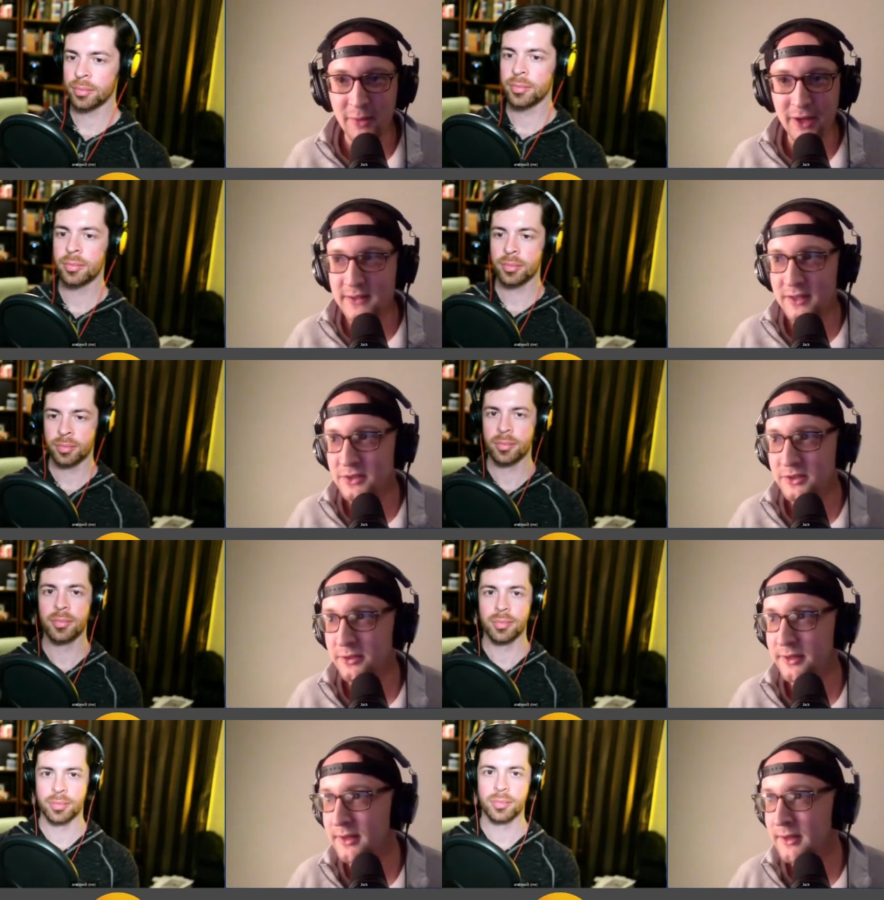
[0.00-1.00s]
Speaker 1: pay attention
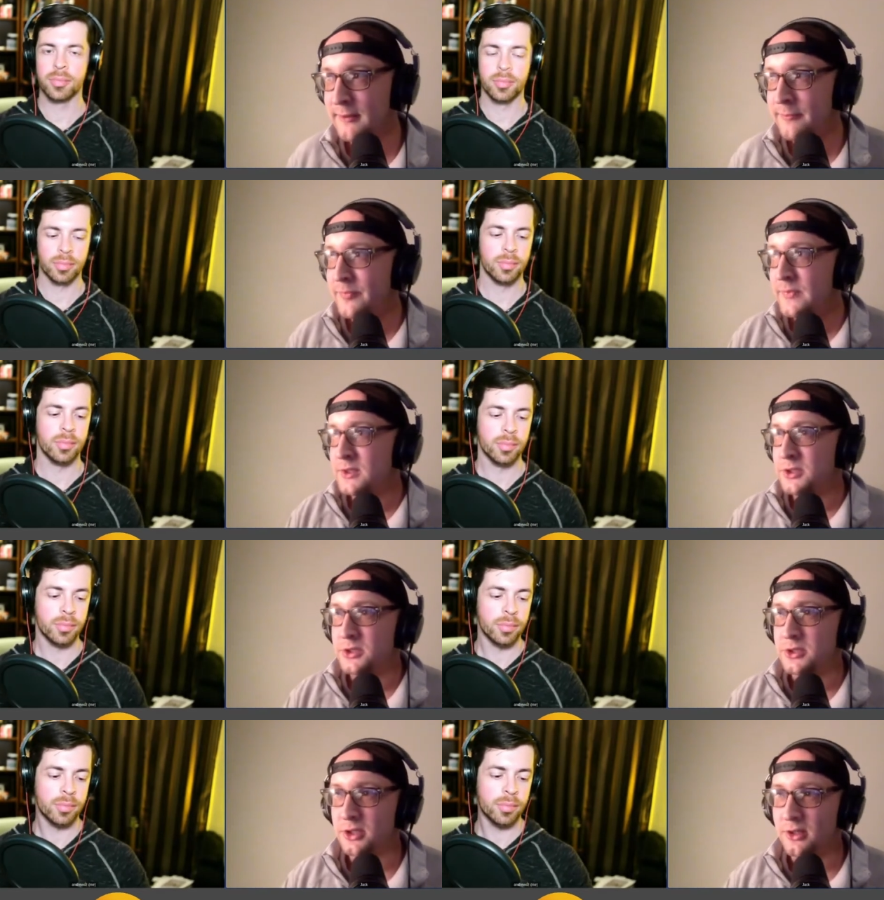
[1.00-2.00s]
to it.
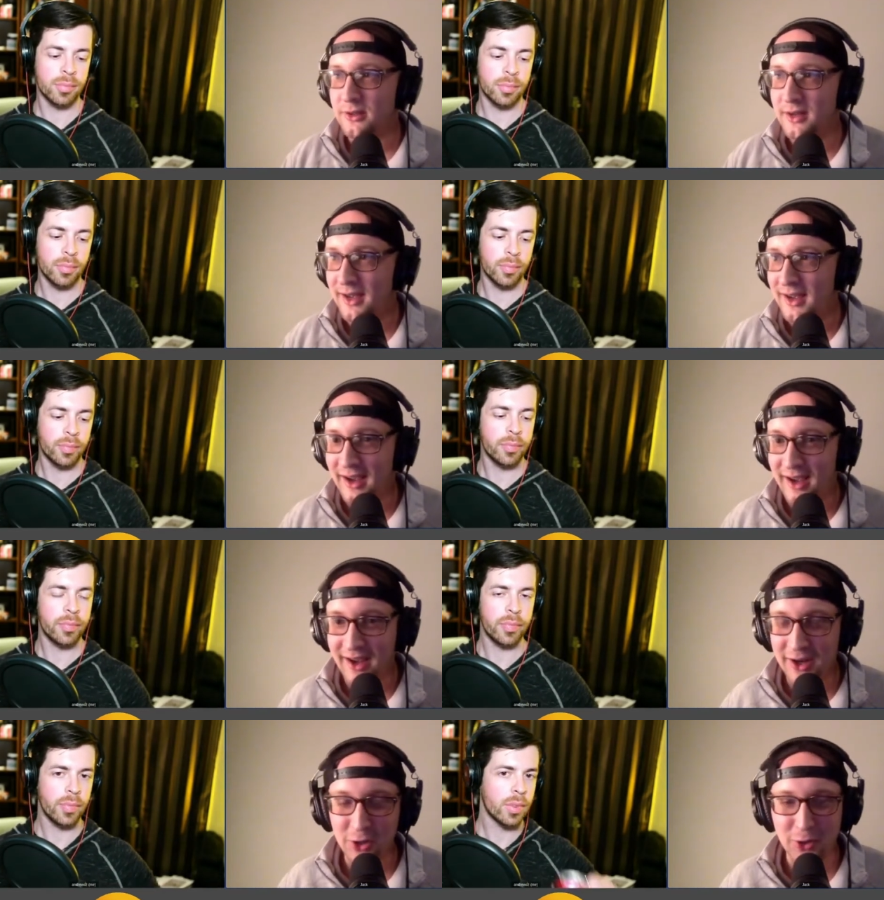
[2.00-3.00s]
So
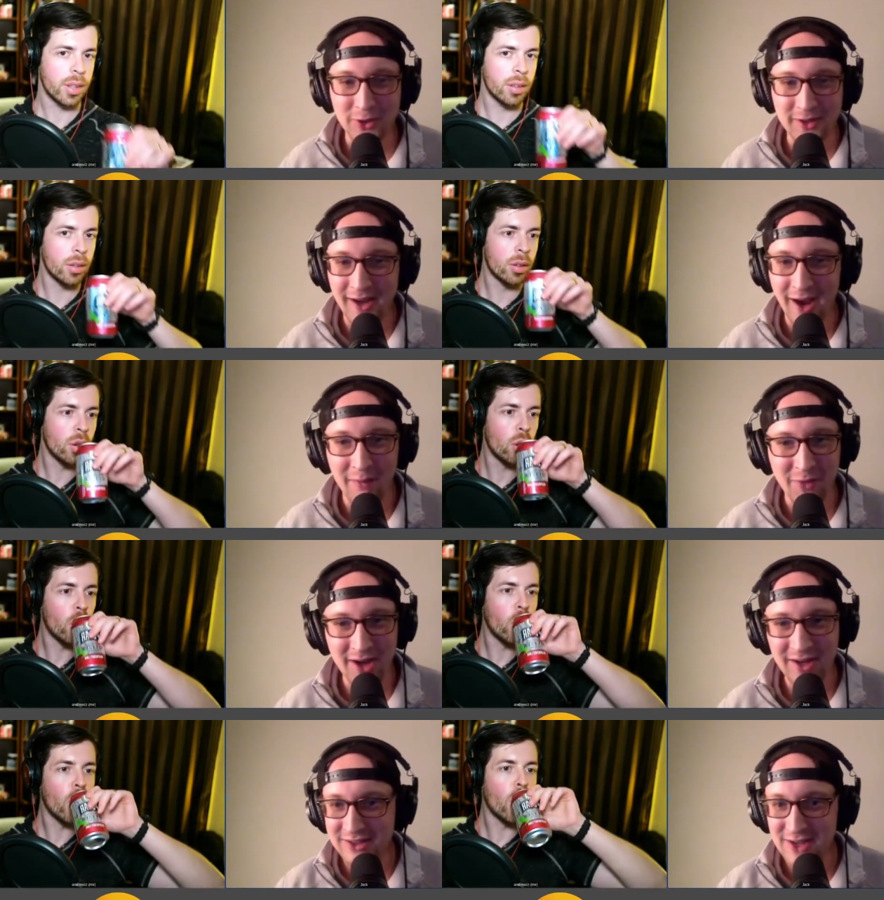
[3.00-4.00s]
I'm
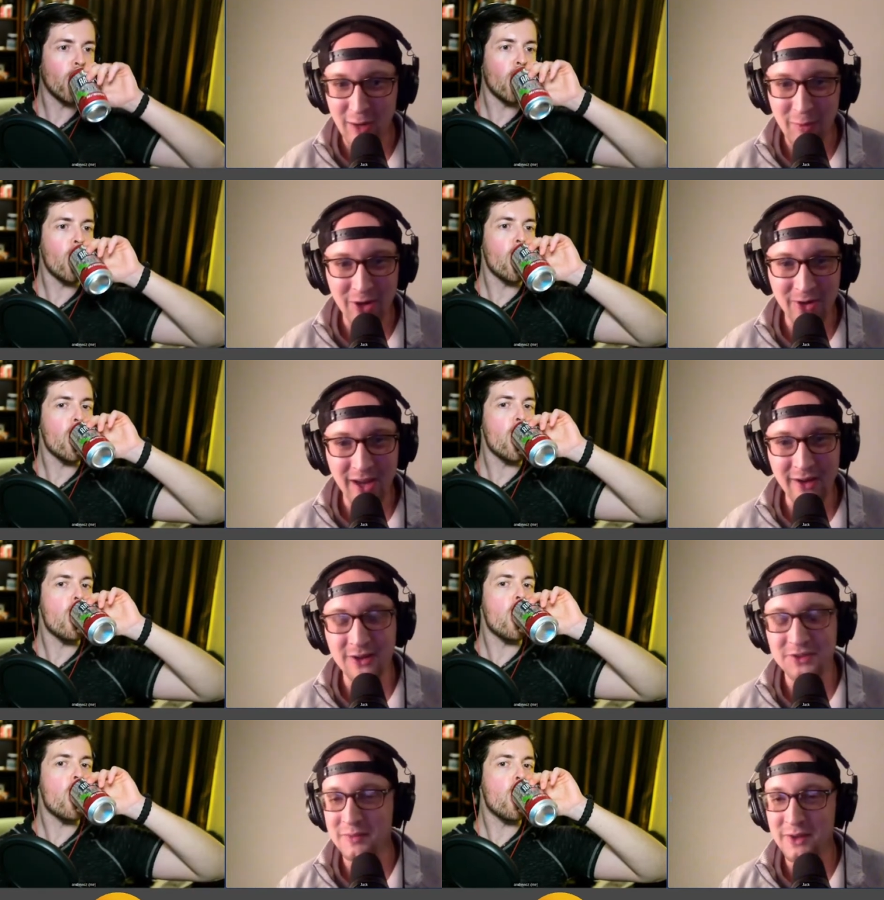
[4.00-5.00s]
not going to talk about
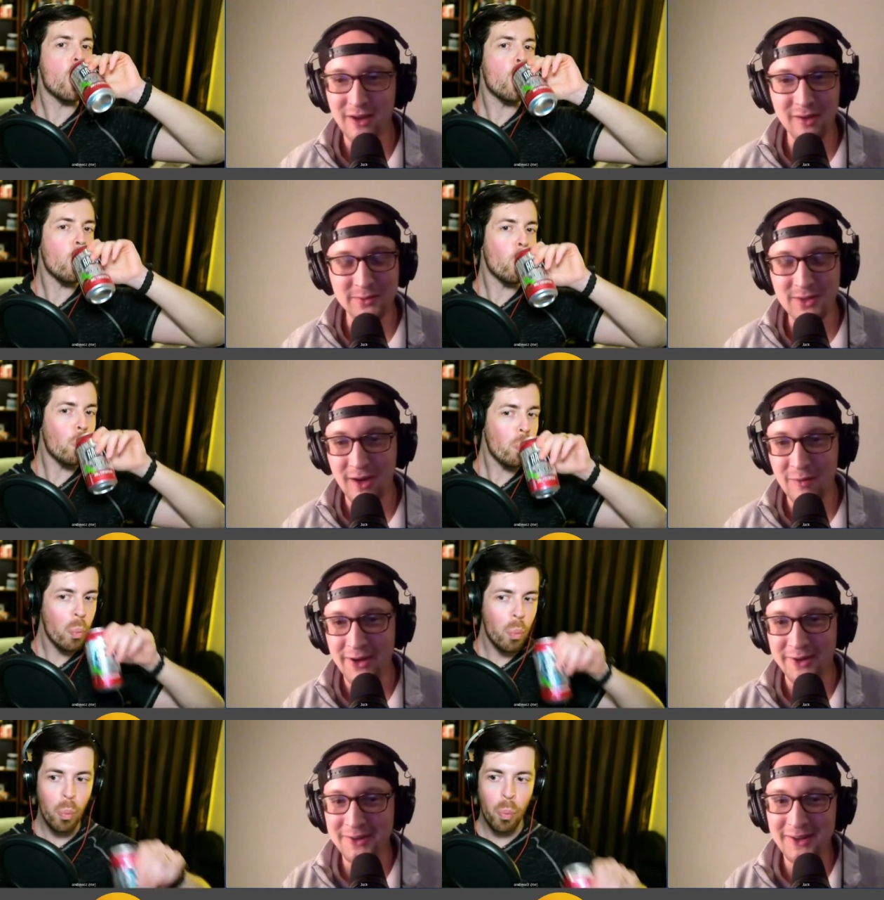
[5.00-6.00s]
OKRs. I'm not going to talk
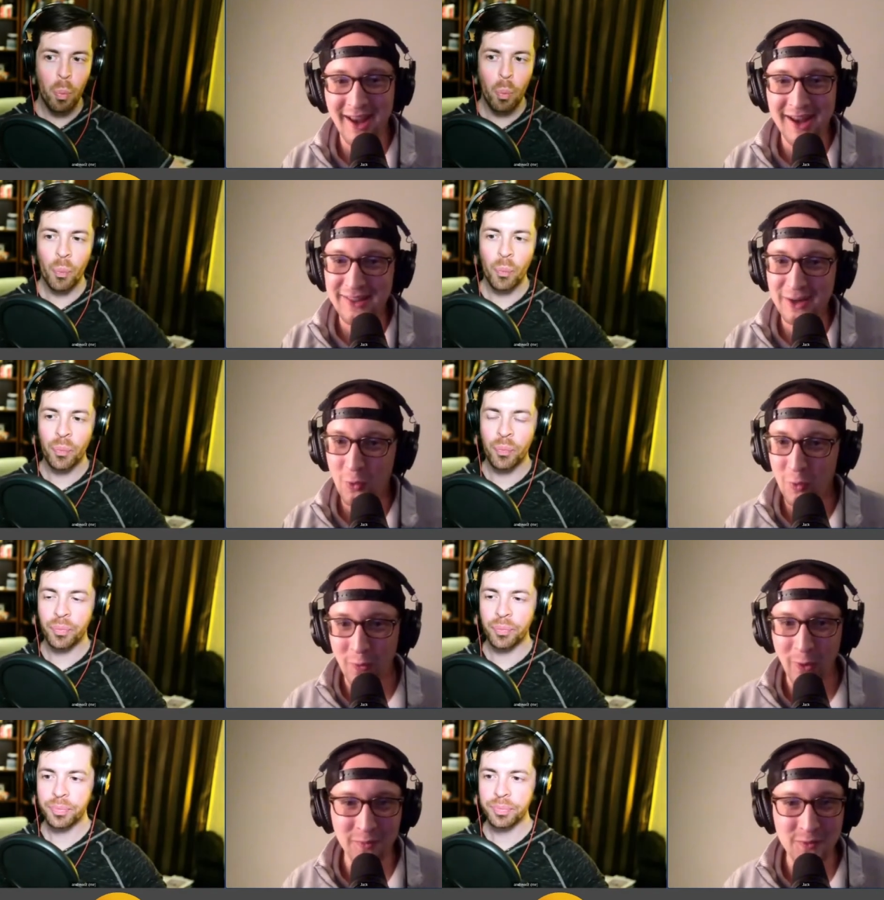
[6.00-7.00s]
about anything
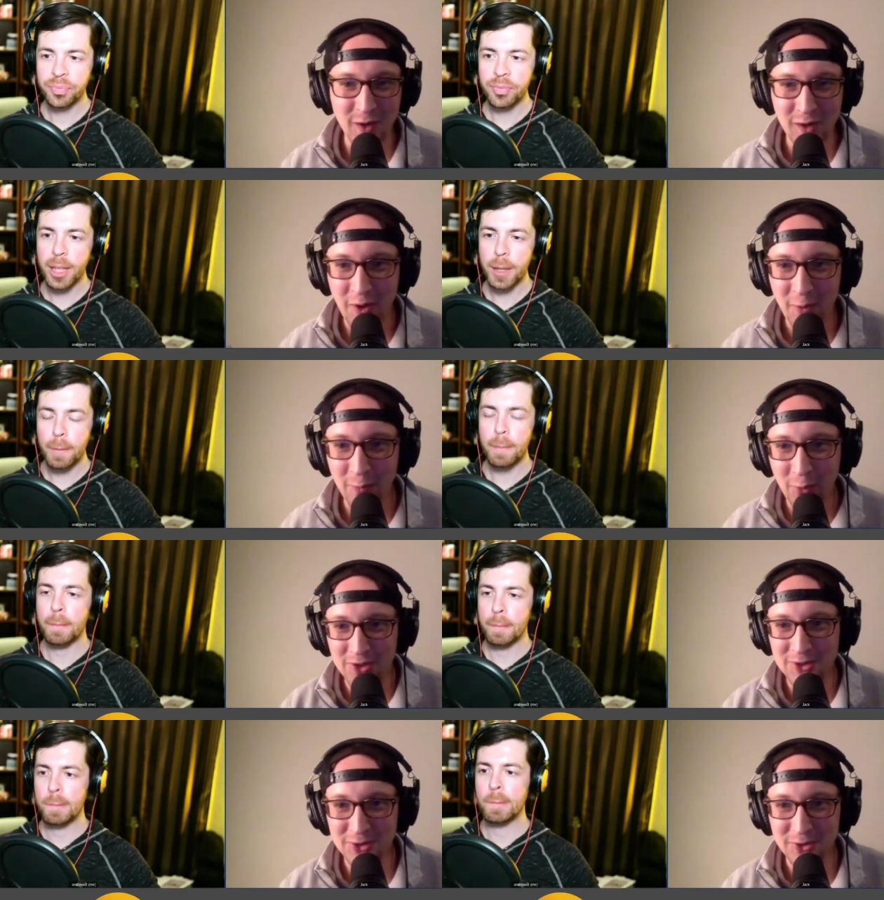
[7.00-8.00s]
corporate. I'm talking about
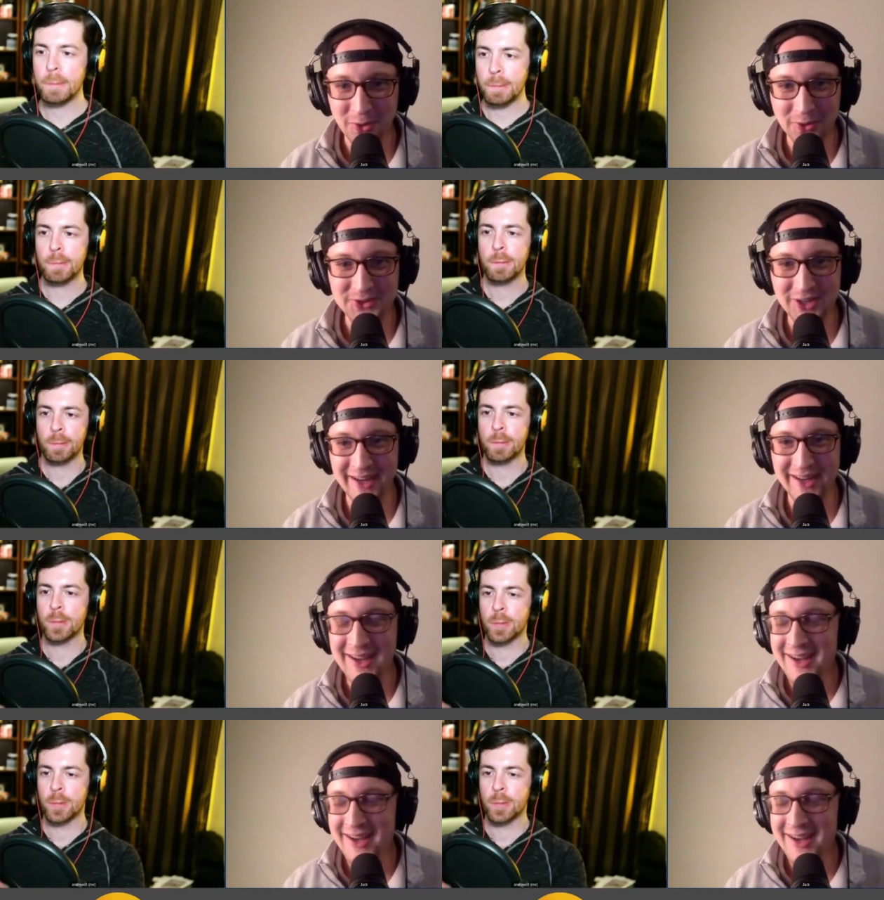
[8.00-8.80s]
personal goal setting